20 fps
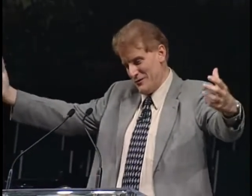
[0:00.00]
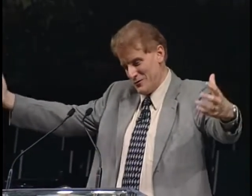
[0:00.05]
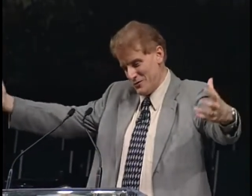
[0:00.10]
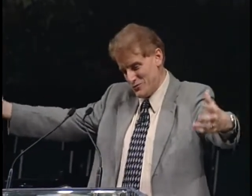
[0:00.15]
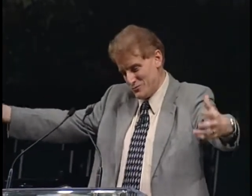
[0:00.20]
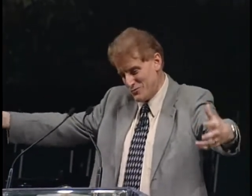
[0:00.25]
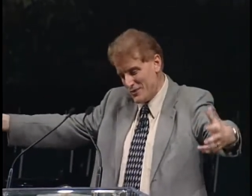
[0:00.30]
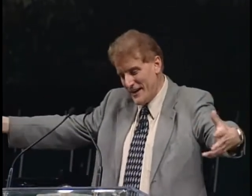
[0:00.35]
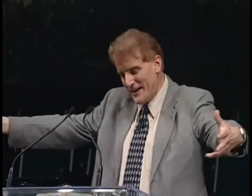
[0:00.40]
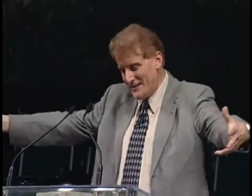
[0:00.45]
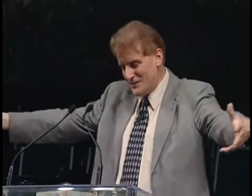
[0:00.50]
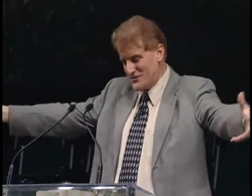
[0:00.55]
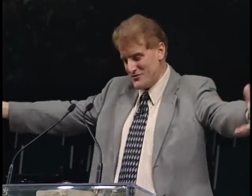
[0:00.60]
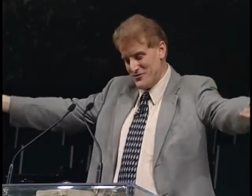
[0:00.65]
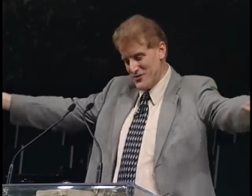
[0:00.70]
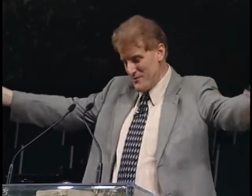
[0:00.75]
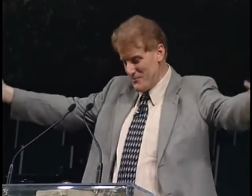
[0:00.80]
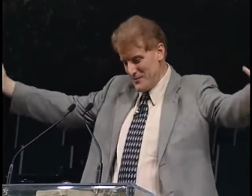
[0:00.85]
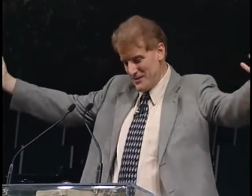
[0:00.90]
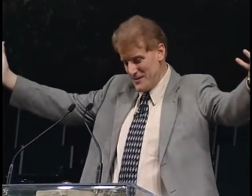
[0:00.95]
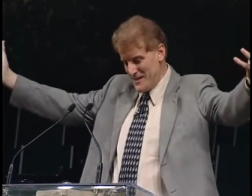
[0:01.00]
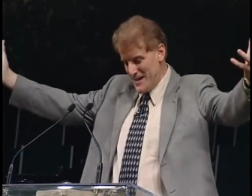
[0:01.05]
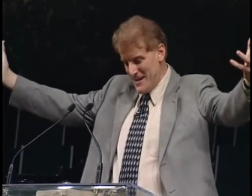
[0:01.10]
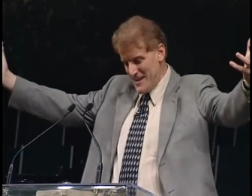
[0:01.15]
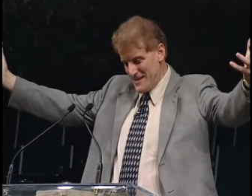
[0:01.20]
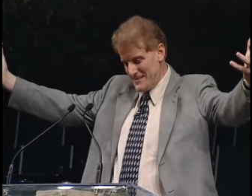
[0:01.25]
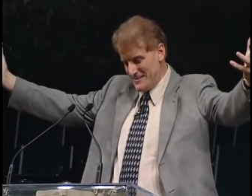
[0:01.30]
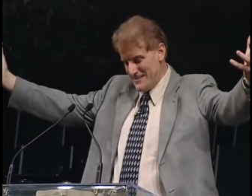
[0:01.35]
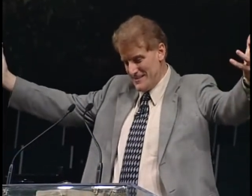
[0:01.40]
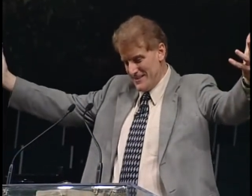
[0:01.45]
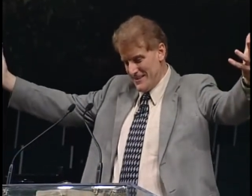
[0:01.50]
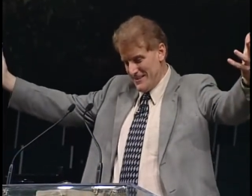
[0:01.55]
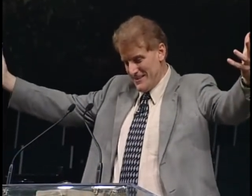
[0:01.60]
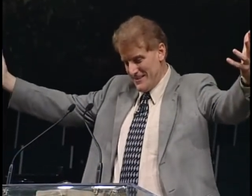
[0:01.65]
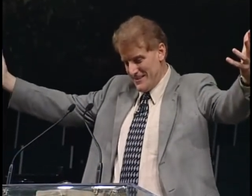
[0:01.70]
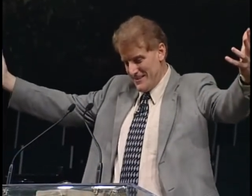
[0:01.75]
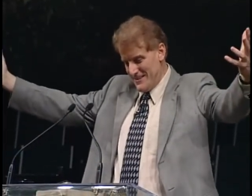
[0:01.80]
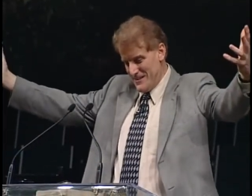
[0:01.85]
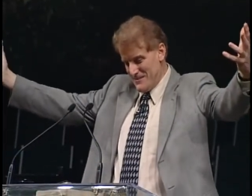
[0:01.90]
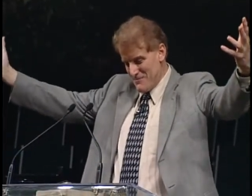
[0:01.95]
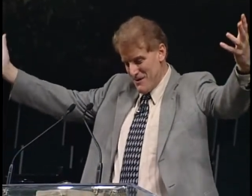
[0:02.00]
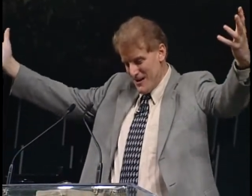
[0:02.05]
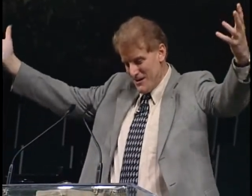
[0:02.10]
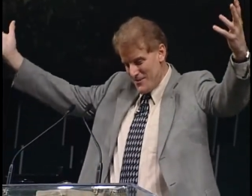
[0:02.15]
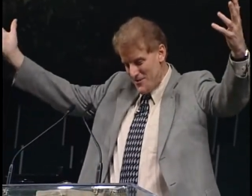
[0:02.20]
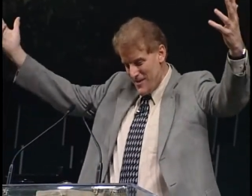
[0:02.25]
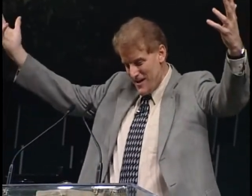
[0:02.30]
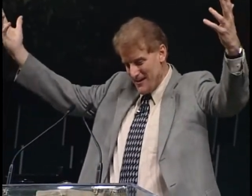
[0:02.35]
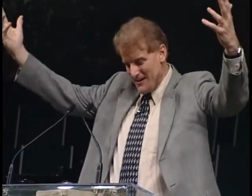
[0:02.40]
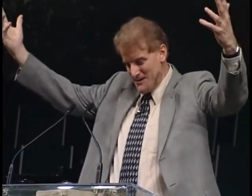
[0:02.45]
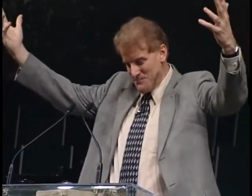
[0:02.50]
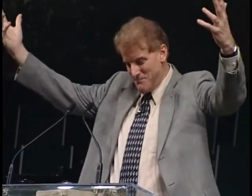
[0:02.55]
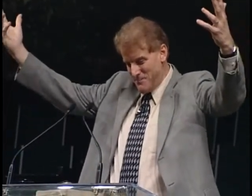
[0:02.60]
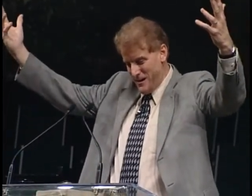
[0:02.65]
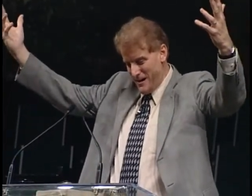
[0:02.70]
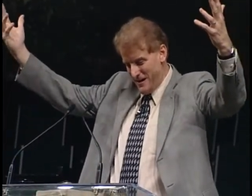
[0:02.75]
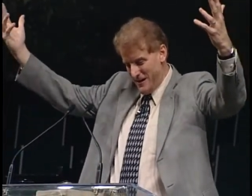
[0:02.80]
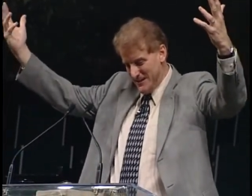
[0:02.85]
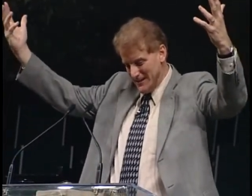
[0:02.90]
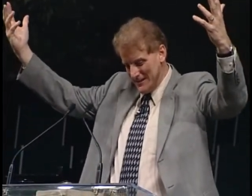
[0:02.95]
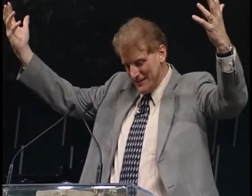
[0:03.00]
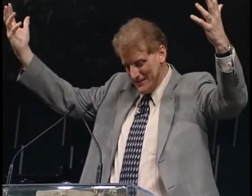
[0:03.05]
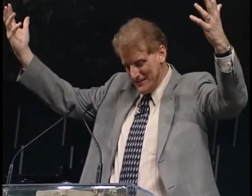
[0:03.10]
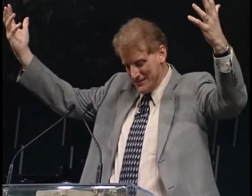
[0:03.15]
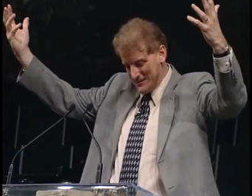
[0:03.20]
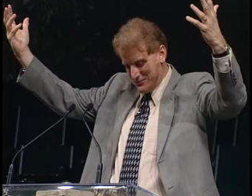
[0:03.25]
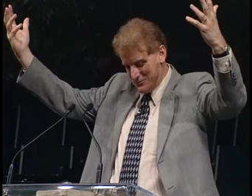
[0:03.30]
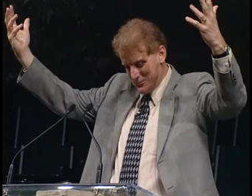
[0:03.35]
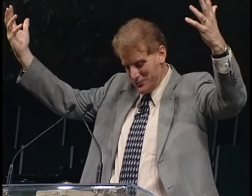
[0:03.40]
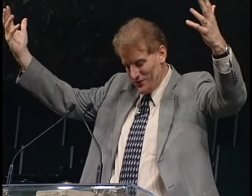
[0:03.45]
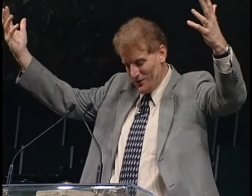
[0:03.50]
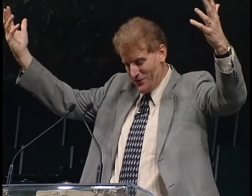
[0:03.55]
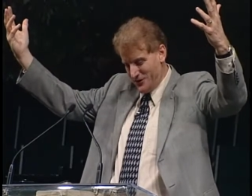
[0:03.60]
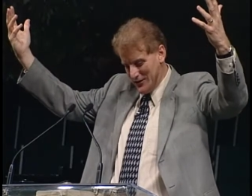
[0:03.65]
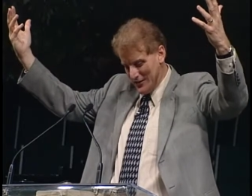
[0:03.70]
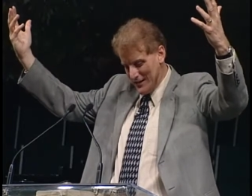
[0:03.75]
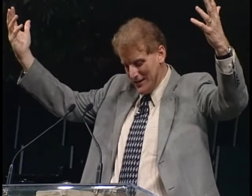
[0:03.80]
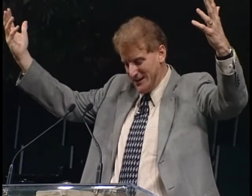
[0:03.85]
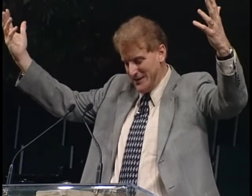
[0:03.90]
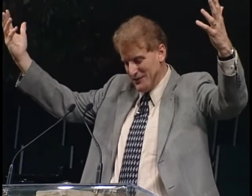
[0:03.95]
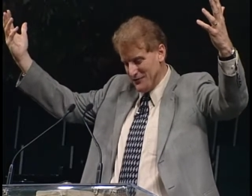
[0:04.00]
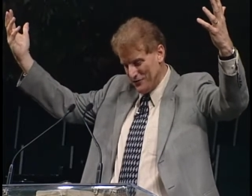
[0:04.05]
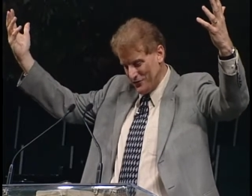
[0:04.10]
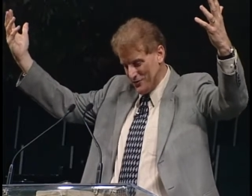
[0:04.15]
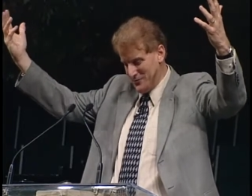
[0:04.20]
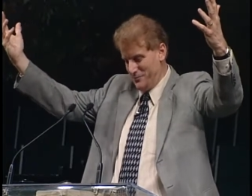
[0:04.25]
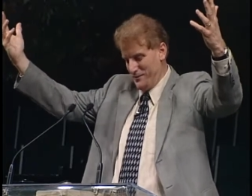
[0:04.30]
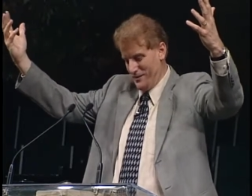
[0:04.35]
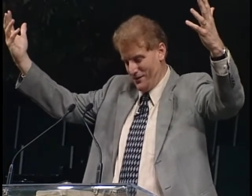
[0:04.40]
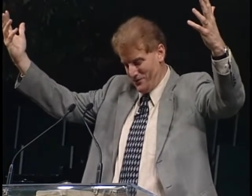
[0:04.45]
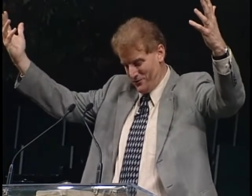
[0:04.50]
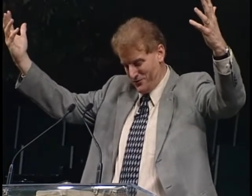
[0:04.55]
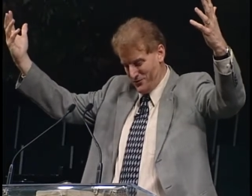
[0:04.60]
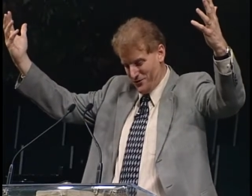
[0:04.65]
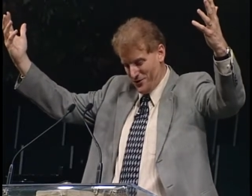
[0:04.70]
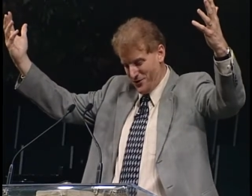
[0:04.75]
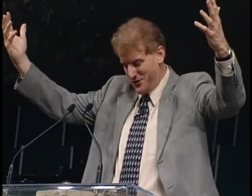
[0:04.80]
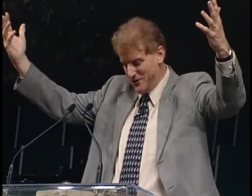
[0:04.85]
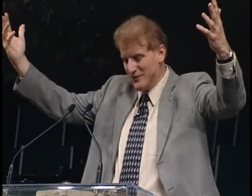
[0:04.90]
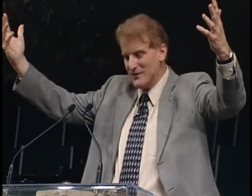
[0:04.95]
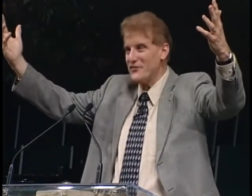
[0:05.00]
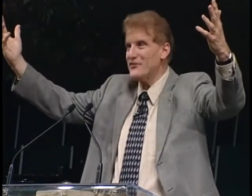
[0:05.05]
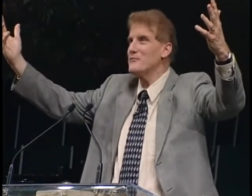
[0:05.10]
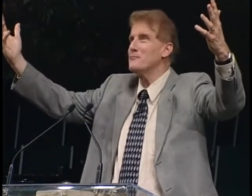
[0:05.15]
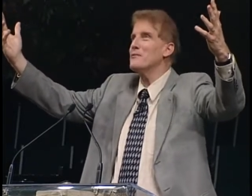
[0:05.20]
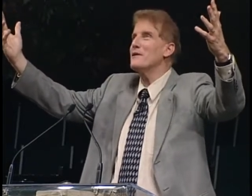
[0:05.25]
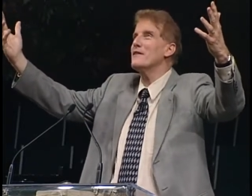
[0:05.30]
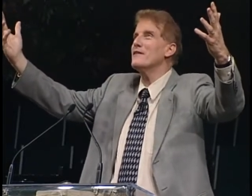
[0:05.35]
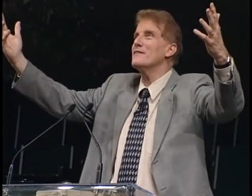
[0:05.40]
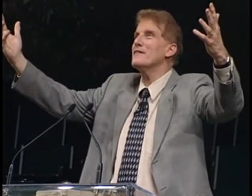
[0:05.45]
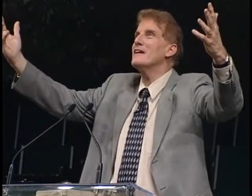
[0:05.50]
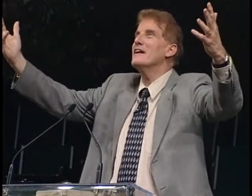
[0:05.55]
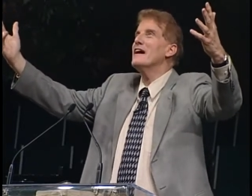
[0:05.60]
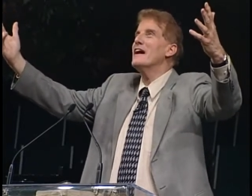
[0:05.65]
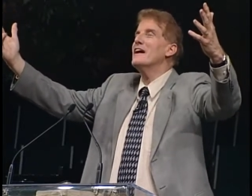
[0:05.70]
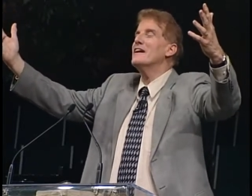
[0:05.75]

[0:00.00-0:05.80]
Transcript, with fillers: He was raised from the dead that he might then impart his risen life to me through the Holy Spirit.